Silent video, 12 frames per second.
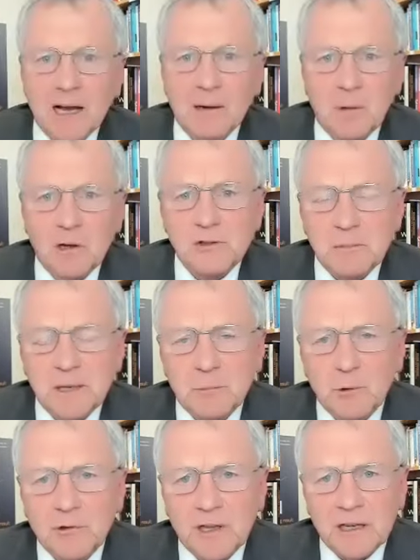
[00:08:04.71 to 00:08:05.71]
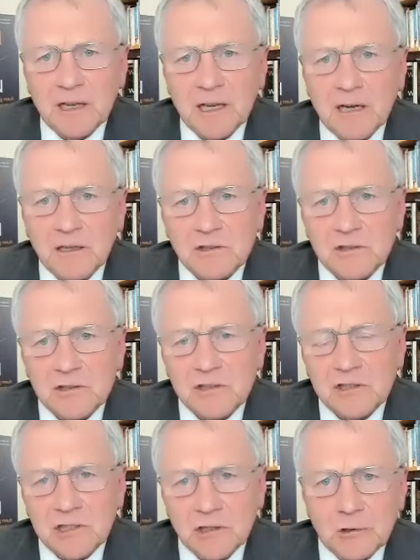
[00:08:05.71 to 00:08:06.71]
and most people think the
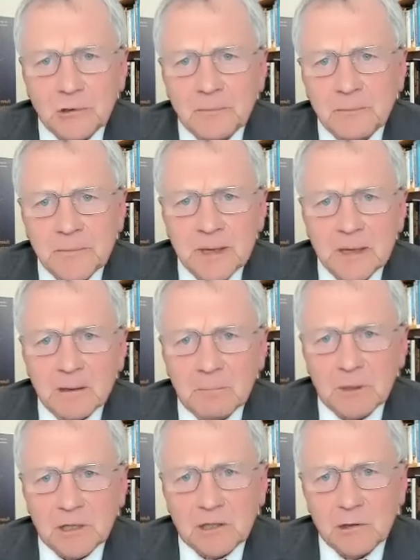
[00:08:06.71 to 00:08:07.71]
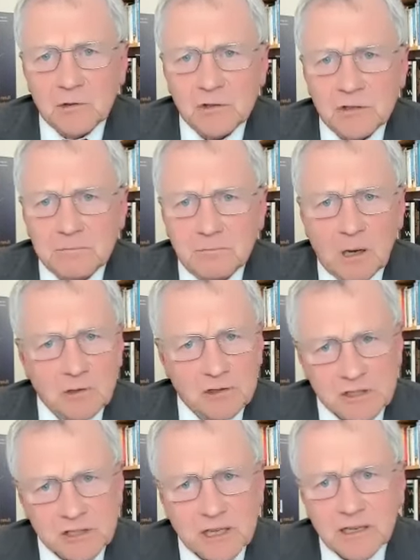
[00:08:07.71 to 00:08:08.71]
answer's two. But of course,
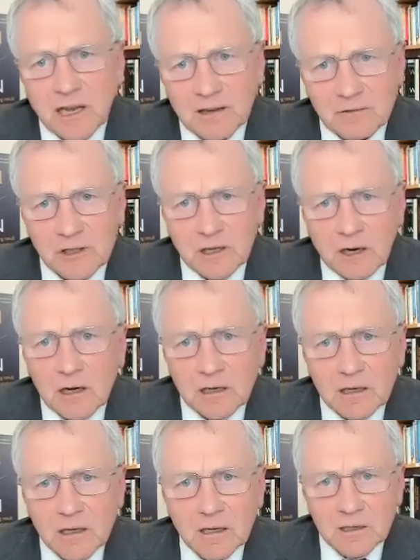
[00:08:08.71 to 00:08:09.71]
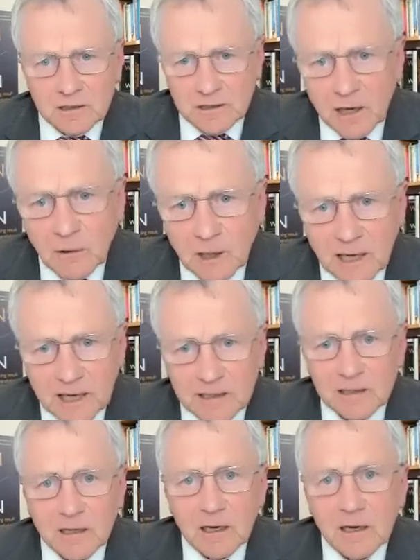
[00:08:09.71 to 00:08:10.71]
Moses didn't have an ark. Noah
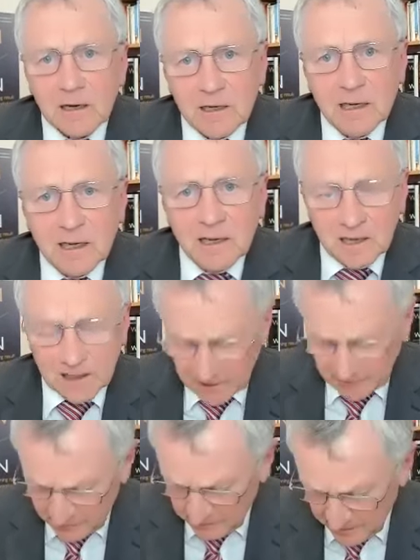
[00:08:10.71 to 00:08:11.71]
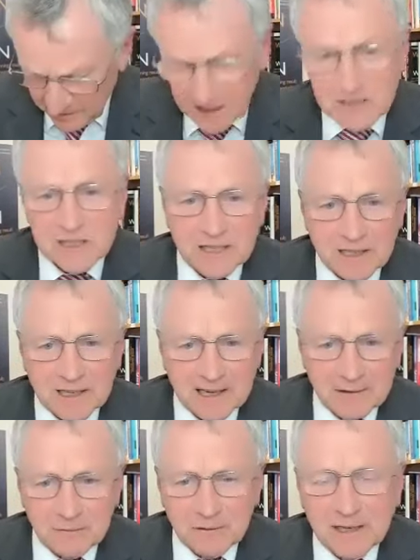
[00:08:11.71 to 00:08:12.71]
had an ark. And if you'd been listening
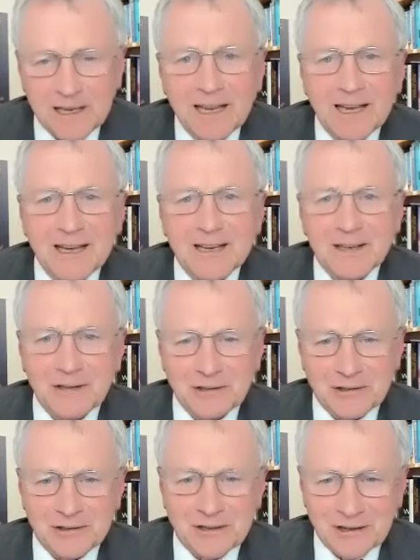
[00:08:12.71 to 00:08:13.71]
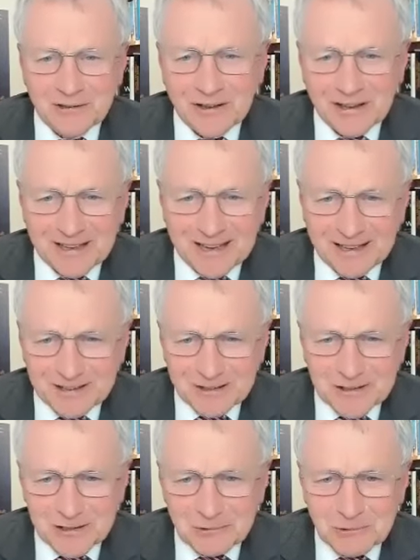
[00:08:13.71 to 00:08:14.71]
carefully, you'd have known that the
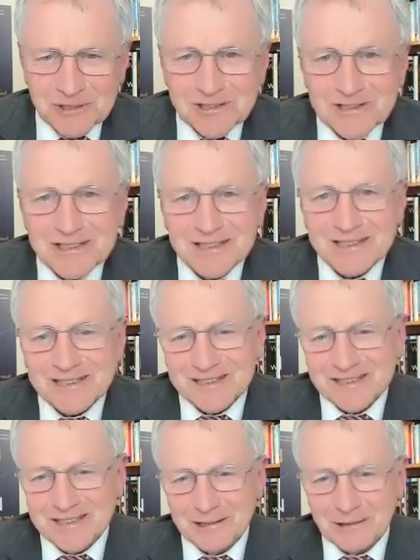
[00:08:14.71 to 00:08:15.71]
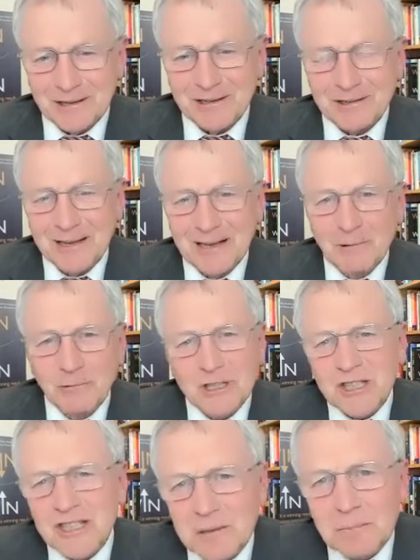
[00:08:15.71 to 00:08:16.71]
answer was zero,
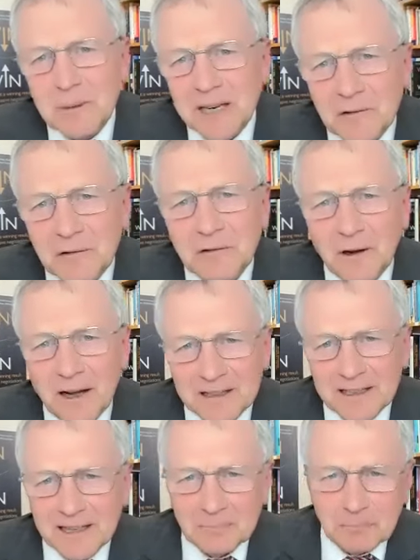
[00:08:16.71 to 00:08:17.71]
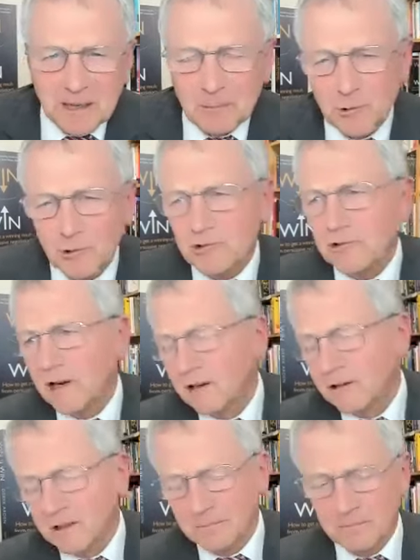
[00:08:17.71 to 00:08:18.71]
which is a bit of fun. And if people
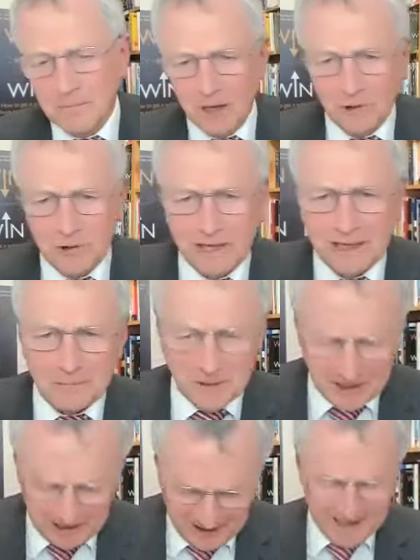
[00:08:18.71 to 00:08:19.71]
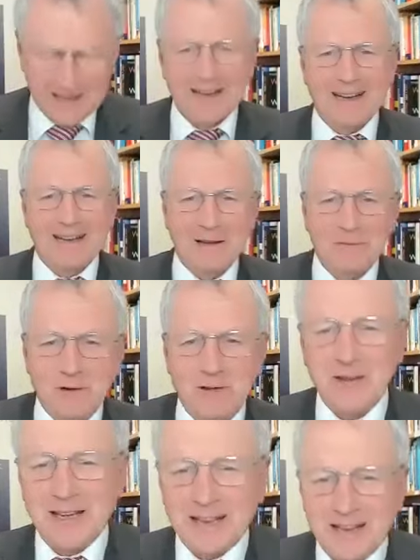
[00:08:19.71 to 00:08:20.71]
groan and moan at me and
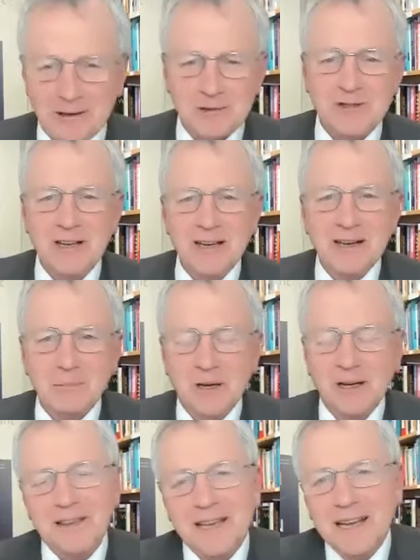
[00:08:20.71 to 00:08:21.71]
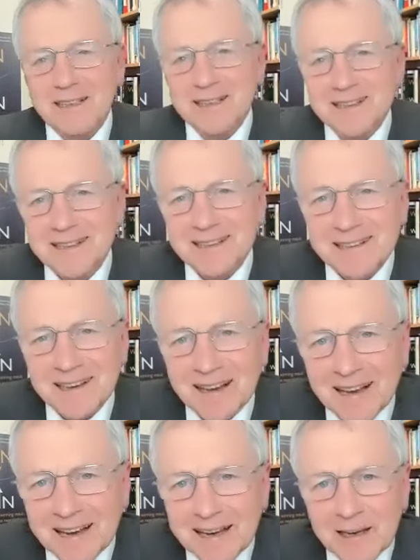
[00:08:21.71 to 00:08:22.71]
everything else, but at the end of the
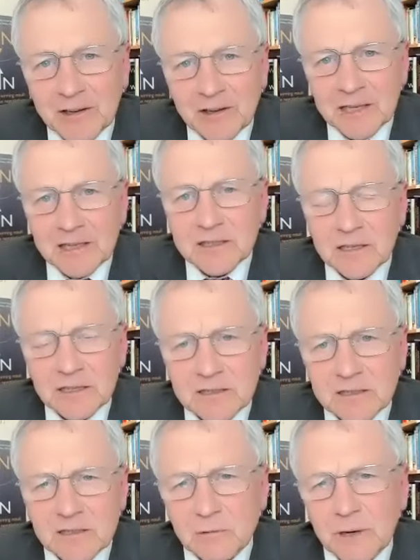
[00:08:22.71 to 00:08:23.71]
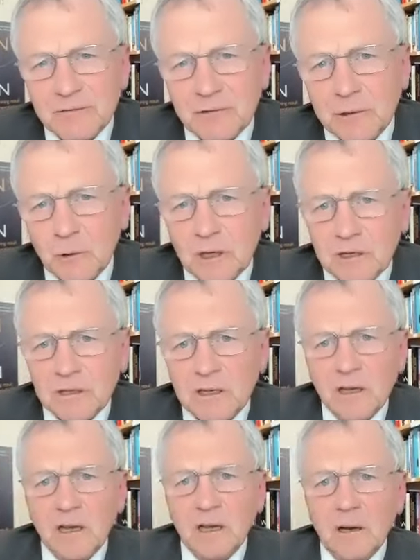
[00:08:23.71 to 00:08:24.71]
day, you need to listen to every word.
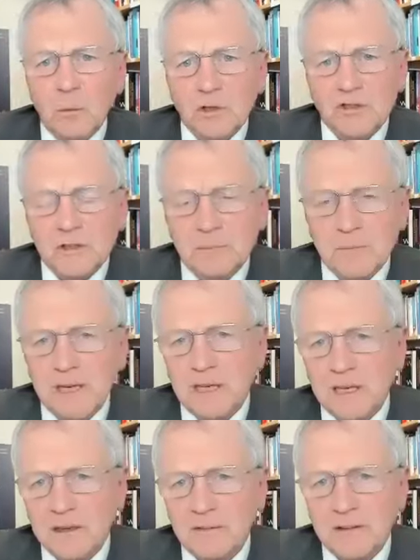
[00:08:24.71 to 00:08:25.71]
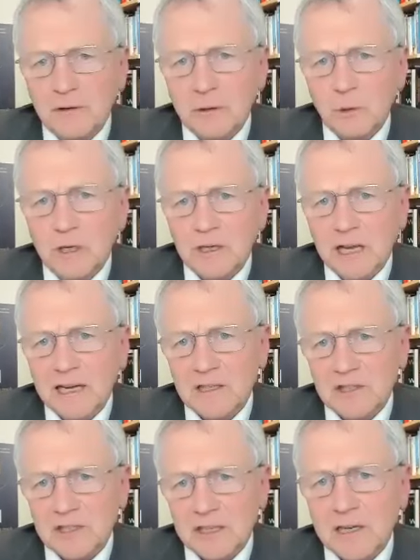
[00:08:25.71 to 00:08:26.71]
What's the meaning of every word? How
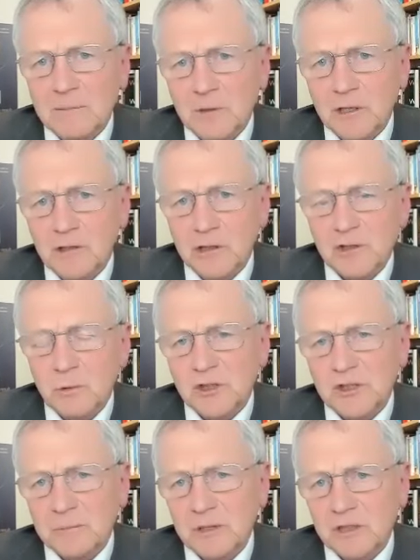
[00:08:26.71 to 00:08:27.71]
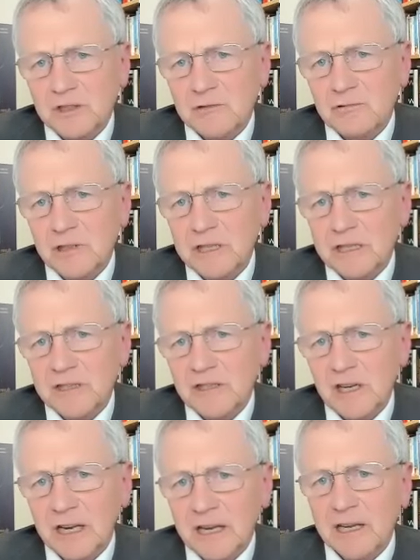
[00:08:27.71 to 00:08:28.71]
does it come across? What's the person really
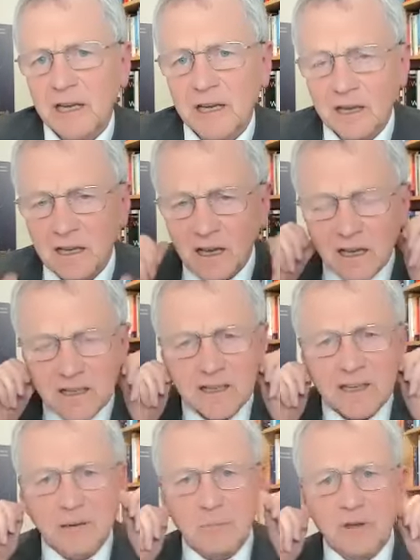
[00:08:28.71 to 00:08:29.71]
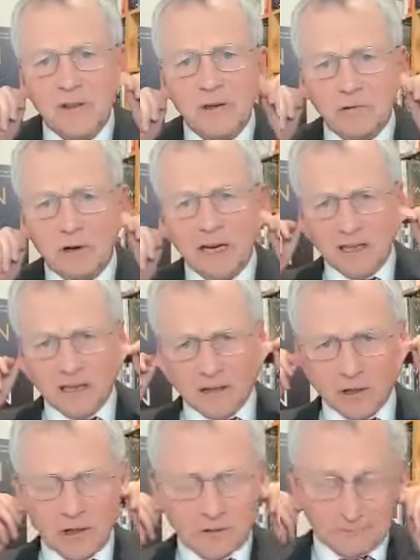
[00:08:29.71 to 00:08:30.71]
saying? And keeping the
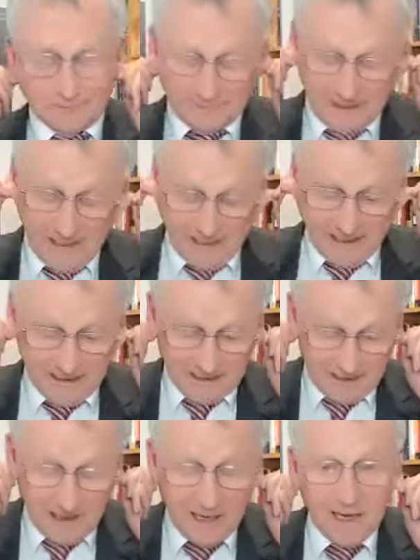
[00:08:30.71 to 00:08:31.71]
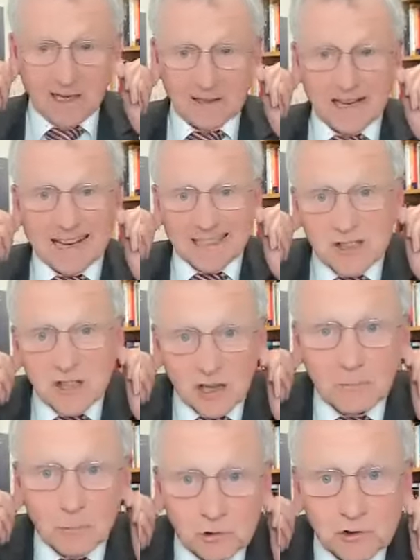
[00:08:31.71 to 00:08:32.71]
radar on. And next
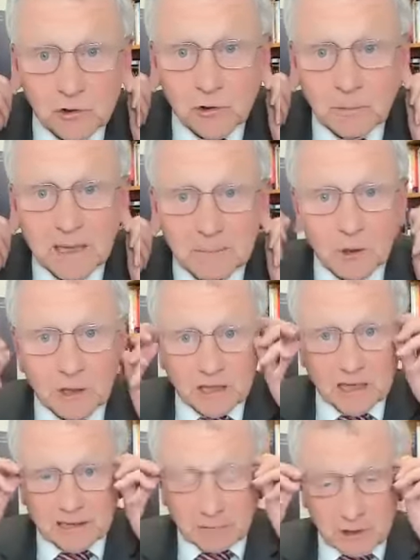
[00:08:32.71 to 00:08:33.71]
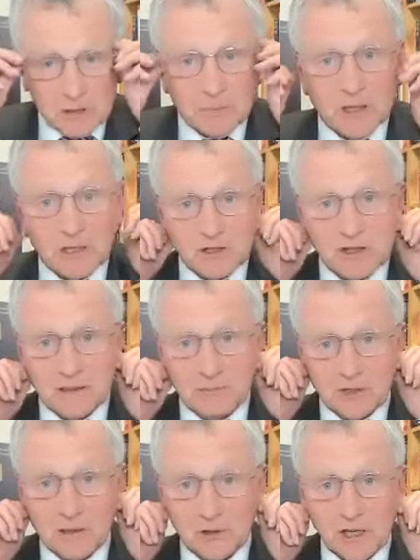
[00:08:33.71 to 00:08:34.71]
time we'll talk about body language, because
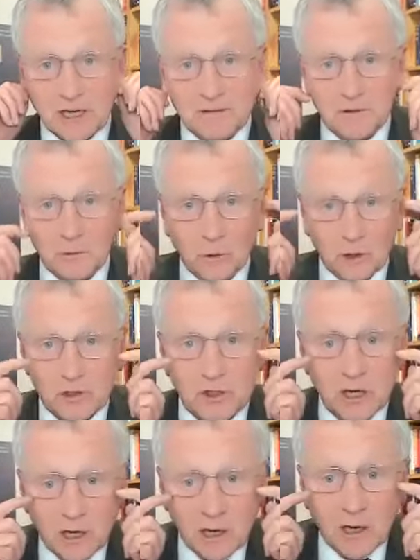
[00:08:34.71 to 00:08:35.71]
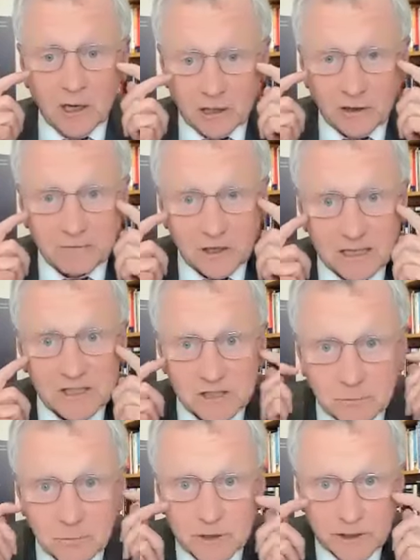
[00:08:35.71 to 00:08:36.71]
sometimes you have to watch, you have to
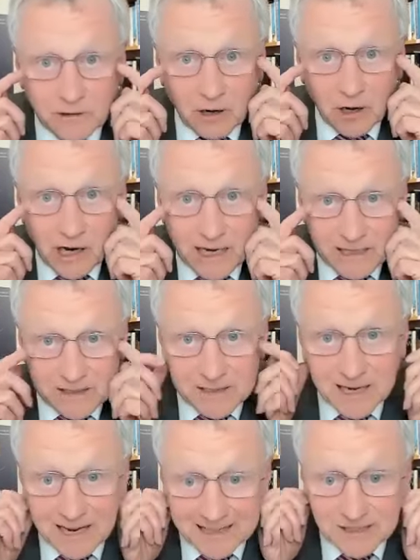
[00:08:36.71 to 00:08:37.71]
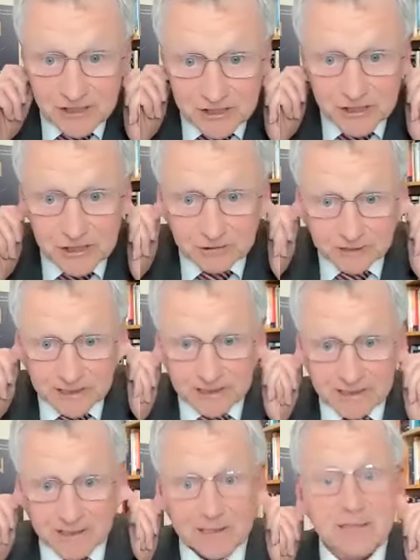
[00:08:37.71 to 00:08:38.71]
listen with your eyes and your
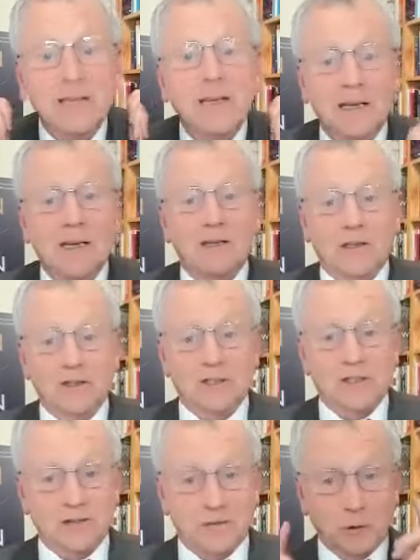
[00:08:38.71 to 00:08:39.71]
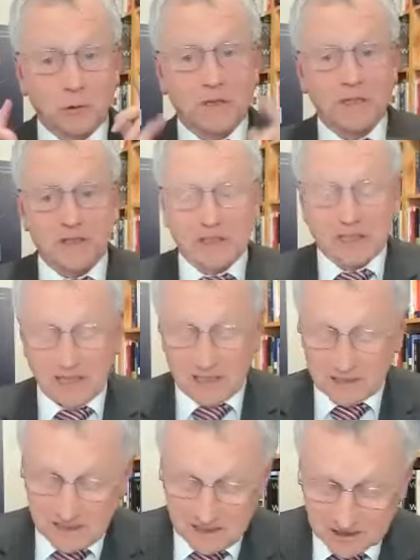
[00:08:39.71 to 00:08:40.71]
ears, because there's four things you
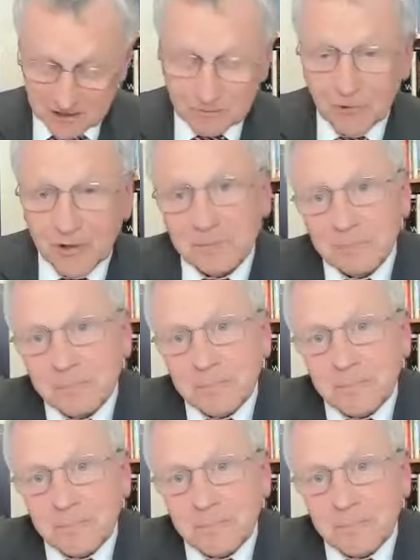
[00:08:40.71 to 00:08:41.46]
get to listen with.